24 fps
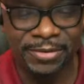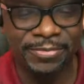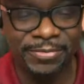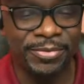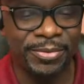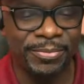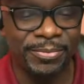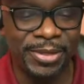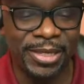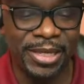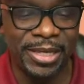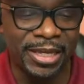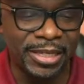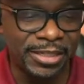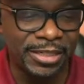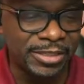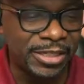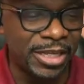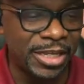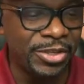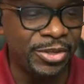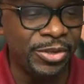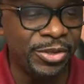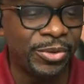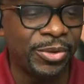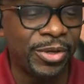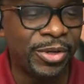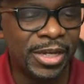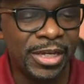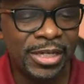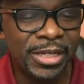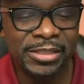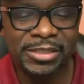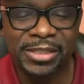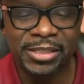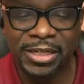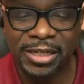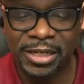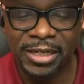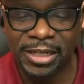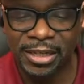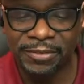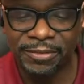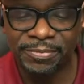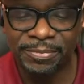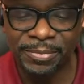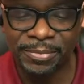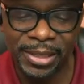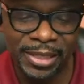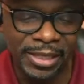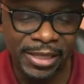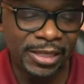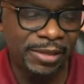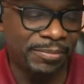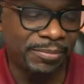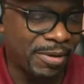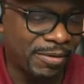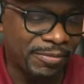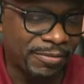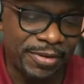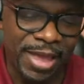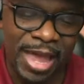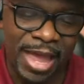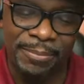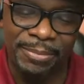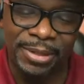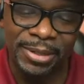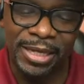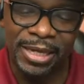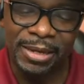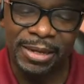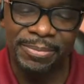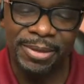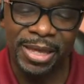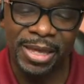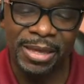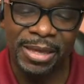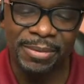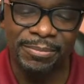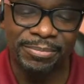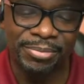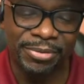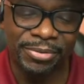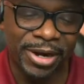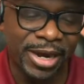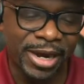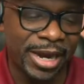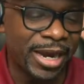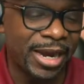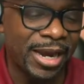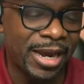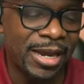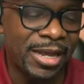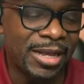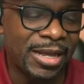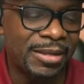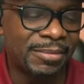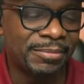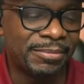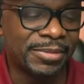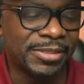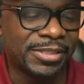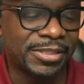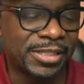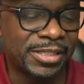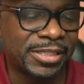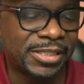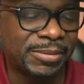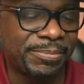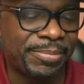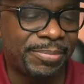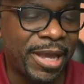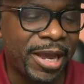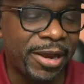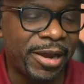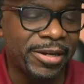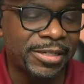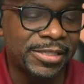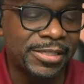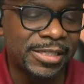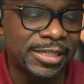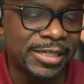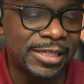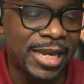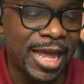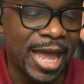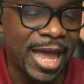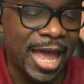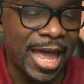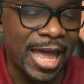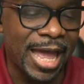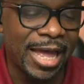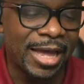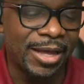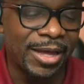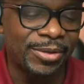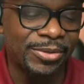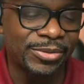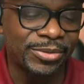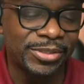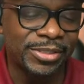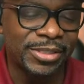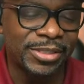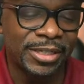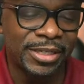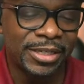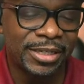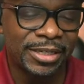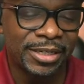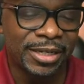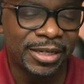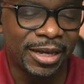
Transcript: pray for me and continue to lift me, my family up in prayer. My sister Paris in the house.